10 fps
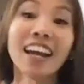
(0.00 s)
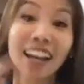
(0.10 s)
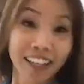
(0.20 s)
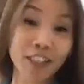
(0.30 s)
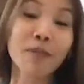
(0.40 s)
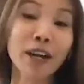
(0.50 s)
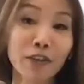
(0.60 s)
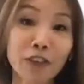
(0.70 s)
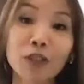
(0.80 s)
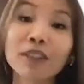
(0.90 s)
you
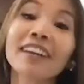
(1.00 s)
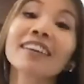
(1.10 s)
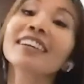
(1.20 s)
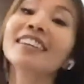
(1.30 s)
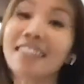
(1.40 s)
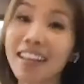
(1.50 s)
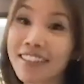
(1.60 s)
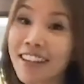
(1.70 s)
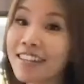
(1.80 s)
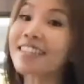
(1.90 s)
might feel tingling
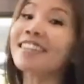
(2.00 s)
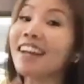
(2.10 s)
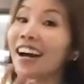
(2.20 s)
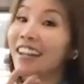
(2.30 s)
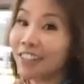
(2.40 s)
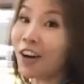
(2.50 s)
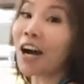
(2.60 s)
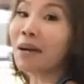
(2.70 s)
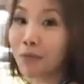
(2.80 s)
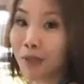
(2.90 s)
sensation in your
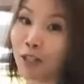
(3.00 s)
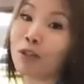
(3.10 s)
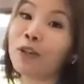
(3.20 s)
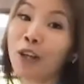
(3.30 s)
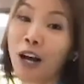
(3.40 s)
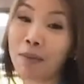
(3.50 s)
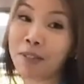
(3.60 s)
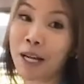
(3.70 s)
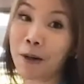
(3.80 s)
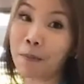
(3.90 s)
arms when you lower your
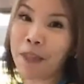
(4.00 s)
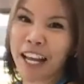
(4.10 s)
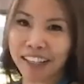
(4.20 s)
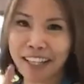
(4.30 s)
arms down. That's